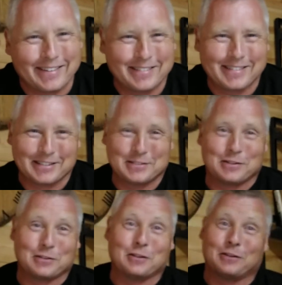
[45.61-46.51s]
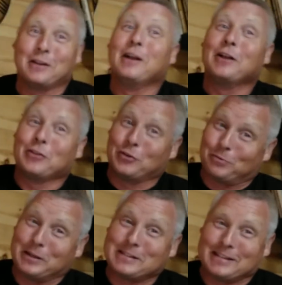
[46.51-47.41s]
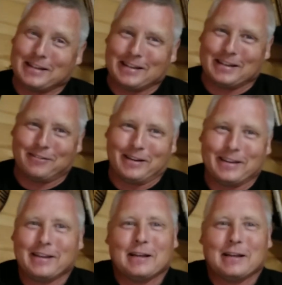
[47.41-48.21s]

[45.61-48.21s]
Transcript: That's their, their reasoning anyway.